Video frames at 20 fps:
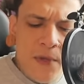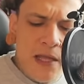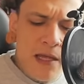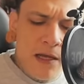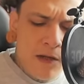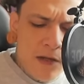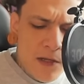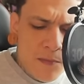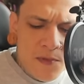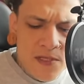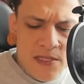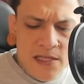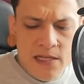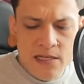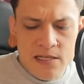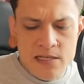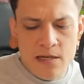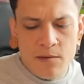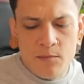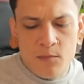eclipse
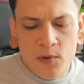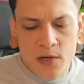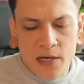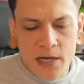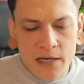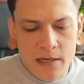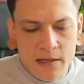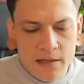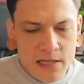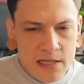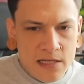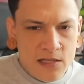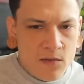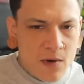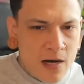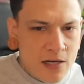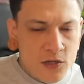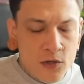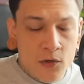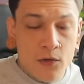season, bringing these
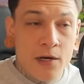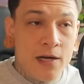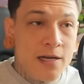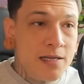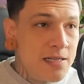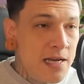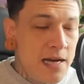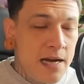retrogrades,